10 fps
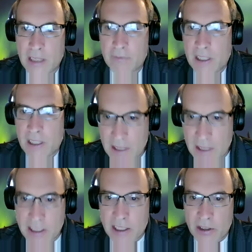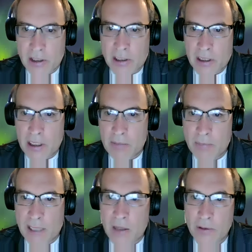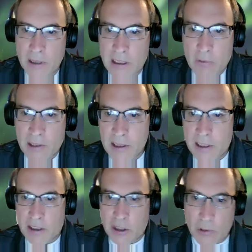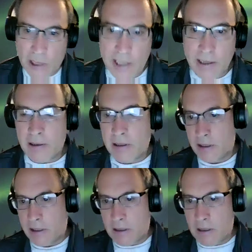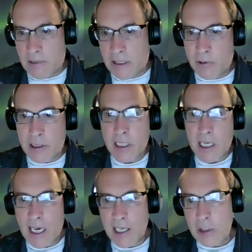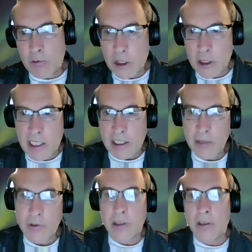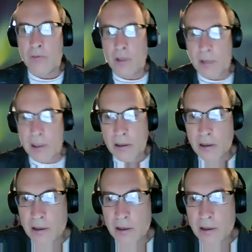If these things are going to come about, is it too late? How do you take a U-turn from it?